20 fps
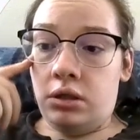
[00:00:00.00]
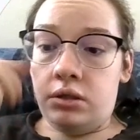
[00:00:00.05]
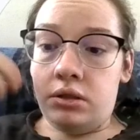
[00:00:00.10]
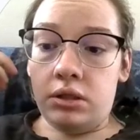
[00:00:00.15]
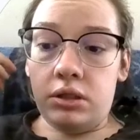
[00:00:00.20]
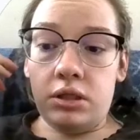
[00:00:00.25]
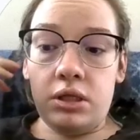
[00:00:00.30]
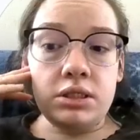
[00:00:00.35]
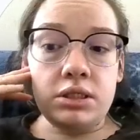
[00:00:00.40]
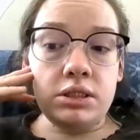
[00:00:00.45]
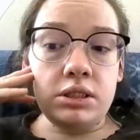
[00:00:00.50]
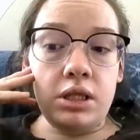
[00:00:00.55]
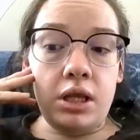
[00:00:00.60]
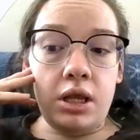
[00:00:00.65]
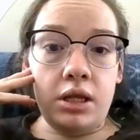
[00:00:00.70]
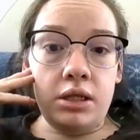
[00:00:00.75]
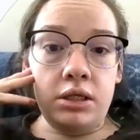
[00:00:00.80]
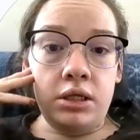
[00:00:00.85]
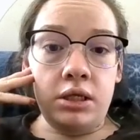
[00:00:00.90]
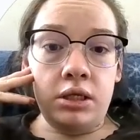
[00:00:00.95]
the next
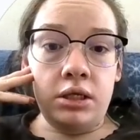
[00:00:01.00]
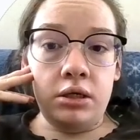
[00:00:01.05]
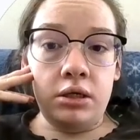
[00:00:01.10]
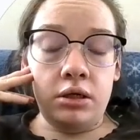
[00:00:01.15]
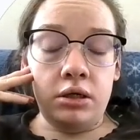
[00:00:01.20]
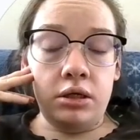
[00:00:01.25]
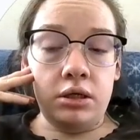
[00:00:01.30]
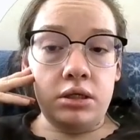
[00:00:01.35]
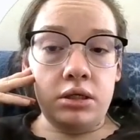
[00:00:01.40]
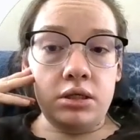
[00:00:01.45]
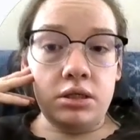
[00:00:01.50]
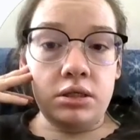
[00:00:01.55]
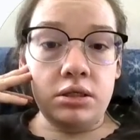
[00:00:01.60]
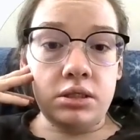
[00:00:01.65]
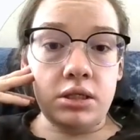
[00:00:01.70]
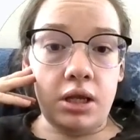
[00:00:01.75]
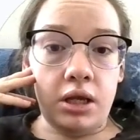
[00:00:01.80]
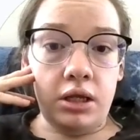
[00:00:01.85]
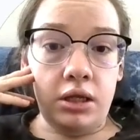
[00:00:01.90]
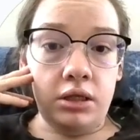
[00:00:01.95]
slide here
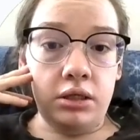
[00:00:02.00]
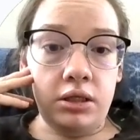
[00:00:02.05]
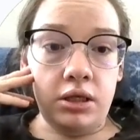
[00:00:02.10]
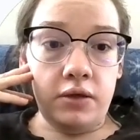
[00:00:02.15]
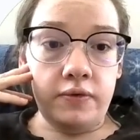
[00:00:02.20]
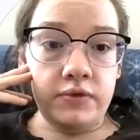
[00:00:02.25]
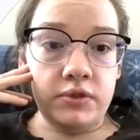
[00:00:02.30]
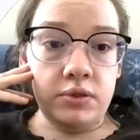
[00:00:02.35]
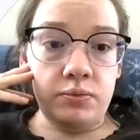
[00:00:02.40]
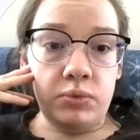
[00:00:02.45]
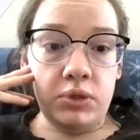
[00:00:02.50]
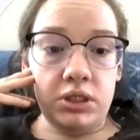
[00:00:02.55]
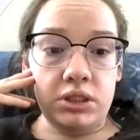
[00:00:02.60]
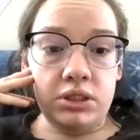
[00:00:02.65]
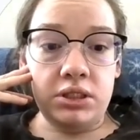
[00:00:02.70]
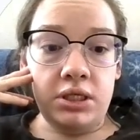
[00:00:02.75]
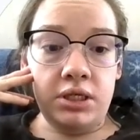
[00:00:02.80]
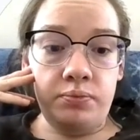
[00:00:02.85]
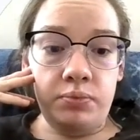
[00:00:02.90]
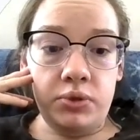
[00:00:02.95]
is I gave some
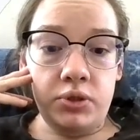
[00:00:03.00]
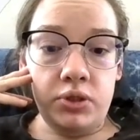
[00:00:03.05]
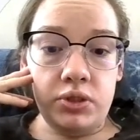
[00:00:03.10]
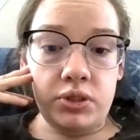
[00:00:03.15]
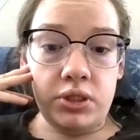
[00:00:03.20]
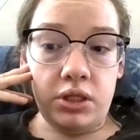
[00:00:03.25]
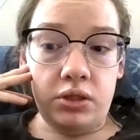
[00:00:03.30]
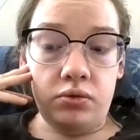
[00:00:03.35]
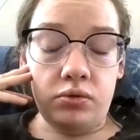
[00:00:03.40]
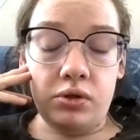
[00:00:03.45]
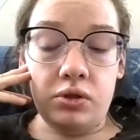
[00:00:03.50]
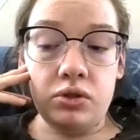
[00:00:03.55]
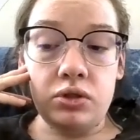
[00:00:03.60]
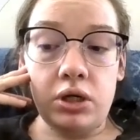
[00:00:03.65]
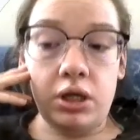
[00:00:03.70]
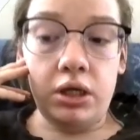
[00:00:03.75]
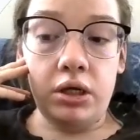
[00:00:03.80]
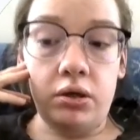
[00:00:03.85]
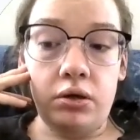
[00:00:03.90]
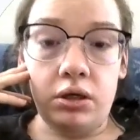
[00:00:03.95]
examples that you can
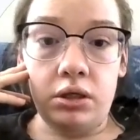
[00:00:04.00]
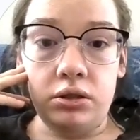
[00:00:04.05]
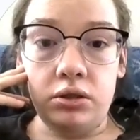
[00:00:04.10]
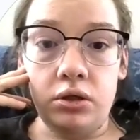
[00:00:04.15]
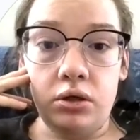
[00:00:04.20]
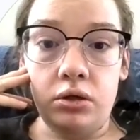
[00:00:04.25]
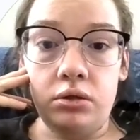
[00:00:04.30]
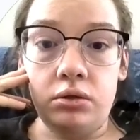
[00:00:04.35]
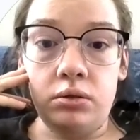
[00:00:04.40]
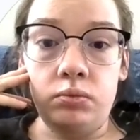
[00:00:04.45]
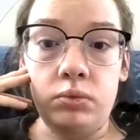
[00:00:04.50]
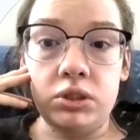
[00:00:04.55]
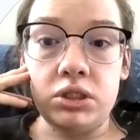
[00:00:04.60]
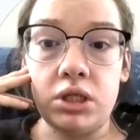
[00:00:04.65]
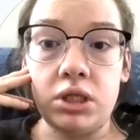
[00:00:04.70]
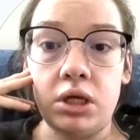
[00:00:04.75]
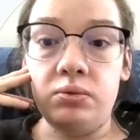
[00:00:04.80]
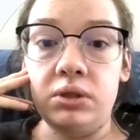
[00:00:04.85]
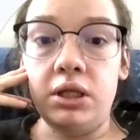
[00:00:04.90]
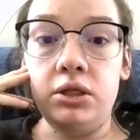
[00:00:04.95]
try out on your own, which
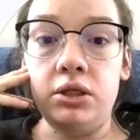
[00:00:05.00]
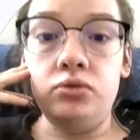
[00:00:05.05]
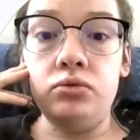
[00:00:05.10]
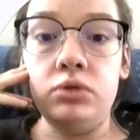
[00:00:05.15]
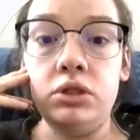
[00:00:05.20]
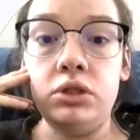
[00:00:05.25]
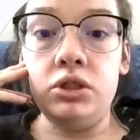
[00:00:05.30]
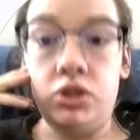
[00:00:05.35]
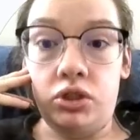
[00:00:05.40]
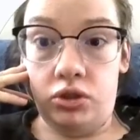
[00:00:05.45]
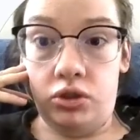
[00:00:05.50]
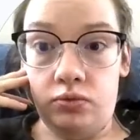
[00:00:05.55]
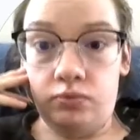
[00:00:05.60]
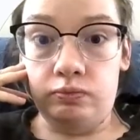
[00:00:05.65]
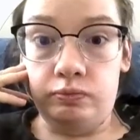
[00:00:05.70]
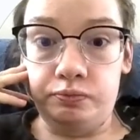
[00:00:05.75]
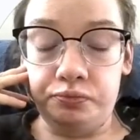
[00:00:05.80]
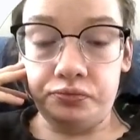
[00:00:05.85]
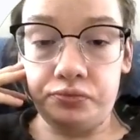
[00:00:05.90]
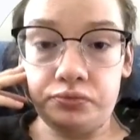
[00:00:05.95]
I would like you to do
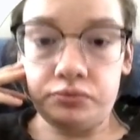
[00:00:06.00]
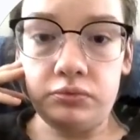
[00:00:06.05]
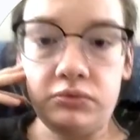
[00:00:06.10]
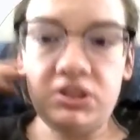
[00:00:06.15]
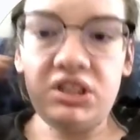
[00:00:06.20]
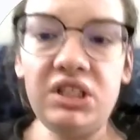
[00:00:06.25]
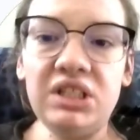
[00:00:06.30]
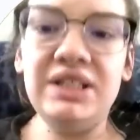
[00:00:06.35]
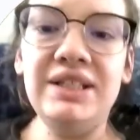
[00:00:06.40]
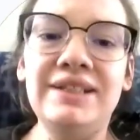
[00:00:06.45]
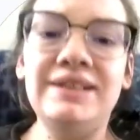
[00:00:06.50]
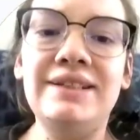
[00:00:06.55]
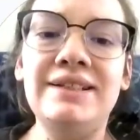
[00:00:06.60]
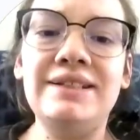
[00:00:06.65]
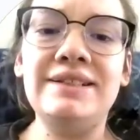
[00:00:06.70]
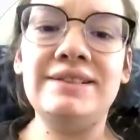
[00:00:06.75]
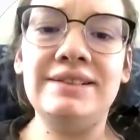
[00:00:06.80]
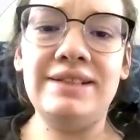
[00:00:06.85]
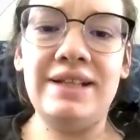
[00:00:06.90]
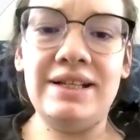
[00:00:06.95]
in
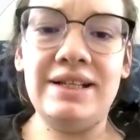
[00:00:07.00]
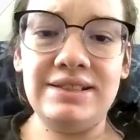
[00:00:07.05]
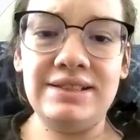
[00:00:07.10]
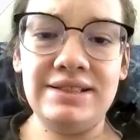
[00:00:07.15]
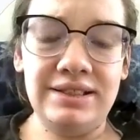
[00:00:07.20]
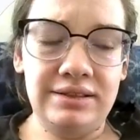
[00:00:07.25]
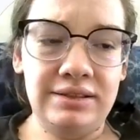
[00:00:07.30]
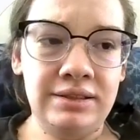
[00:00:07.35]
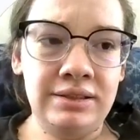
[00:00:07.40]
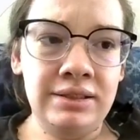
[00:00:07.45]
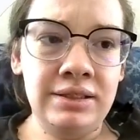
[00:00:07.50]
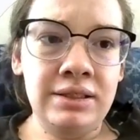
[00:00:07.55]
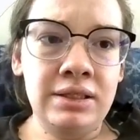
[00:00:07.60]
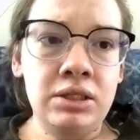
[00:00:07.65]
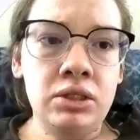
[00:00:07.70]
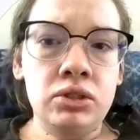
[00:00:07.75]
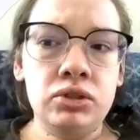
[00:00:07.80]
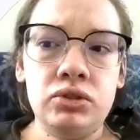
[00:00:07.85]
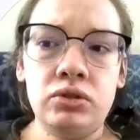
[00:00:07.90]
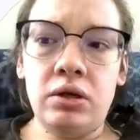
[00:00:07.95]
this lesson.
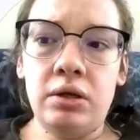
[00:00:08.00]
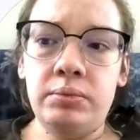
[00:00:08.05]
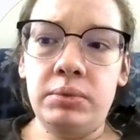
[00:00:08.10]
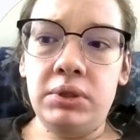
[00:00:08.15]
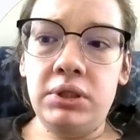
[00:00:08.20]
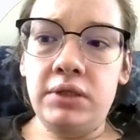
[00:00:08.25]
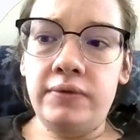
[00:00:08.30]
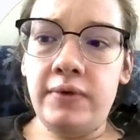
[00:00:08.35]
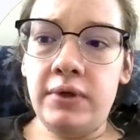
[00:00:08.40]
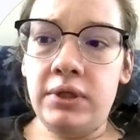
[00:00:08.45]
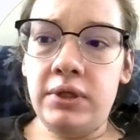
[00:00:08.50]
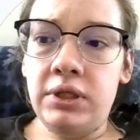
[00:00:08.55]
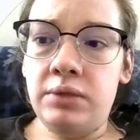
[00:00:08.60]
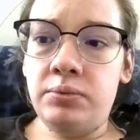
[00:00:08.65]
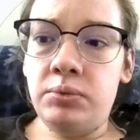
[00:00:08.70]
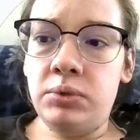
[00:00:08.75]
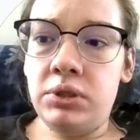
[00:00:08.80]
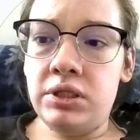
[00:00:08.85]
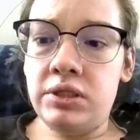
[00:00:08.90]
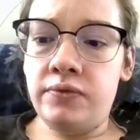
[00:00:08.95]
So I believe I
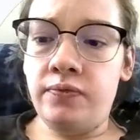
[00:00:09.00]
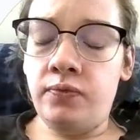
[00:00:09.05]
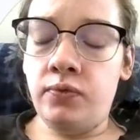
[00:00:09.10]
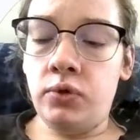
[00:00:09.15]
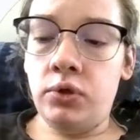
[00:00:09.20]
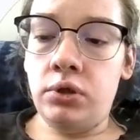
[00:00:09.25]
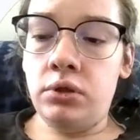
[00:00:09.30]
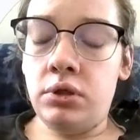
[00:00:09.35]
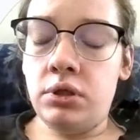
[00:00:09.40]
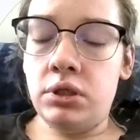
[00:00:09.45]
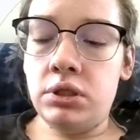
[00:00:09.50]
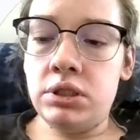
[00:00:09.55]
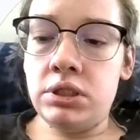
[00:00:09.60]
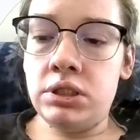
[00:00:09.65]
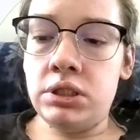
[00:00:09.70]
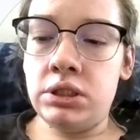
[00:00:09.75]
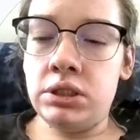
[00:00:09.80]
labeled this for the